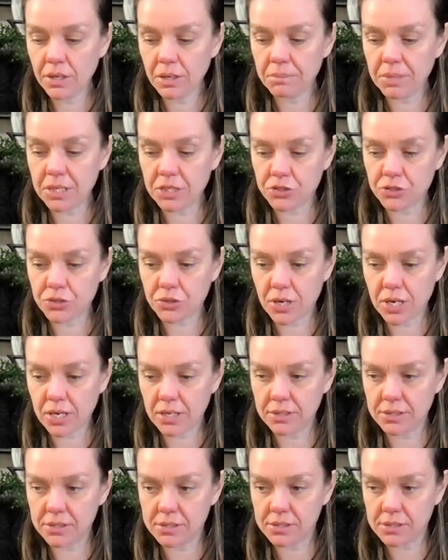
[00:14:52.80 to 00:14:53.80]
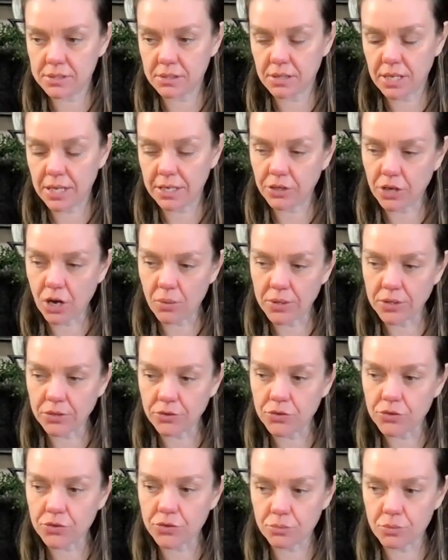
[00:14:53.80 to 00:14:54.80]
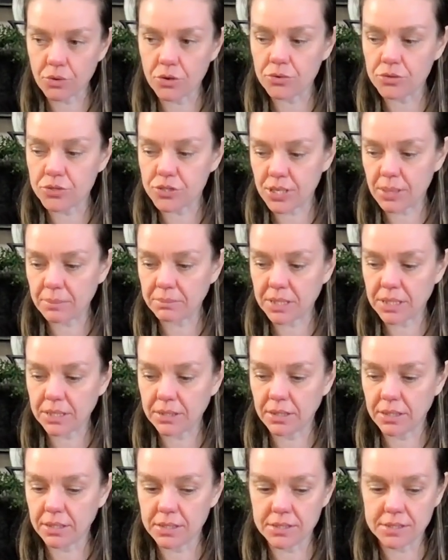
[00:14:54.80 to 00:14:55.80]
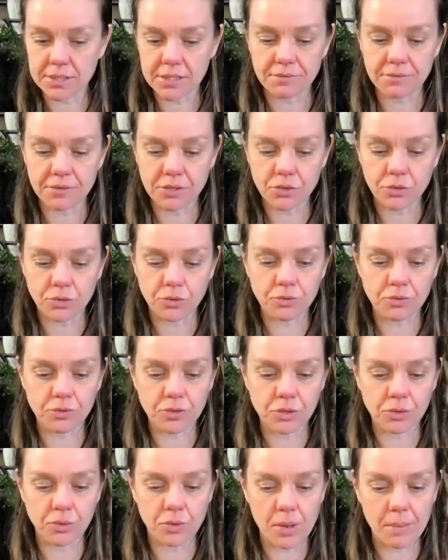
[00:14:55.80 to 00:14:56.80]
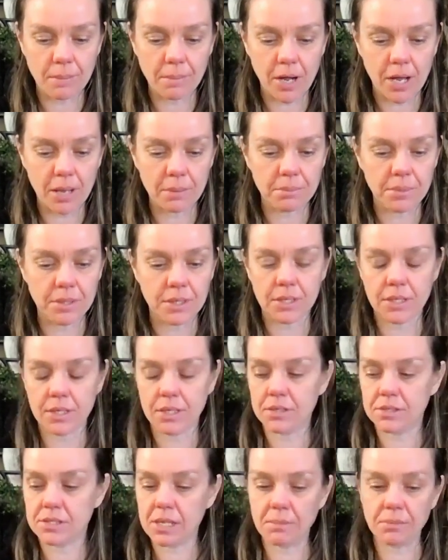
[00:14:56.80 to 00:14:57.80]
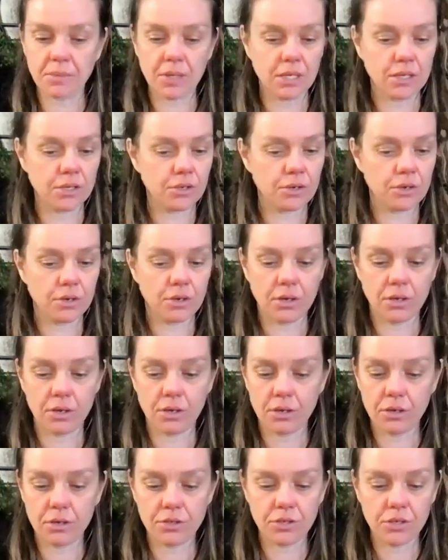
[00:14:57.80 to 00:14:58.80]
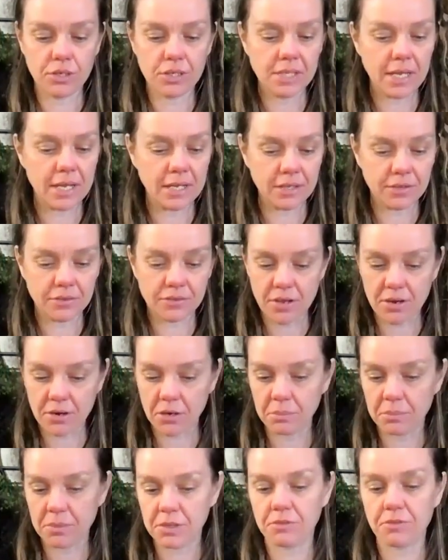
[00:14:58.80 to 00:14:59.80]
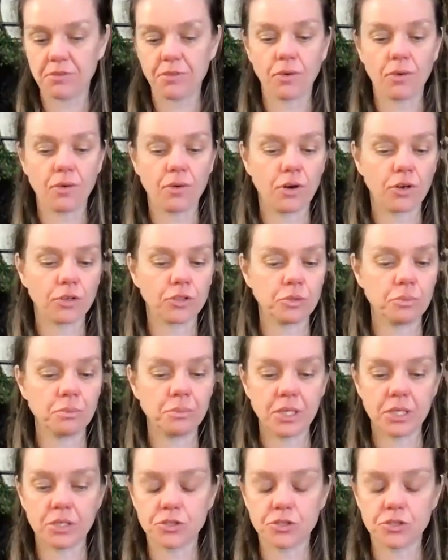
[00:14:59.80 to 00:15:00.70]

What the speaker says: be like going through something that is difficult for you. It might be something you're getting therapy for, it could be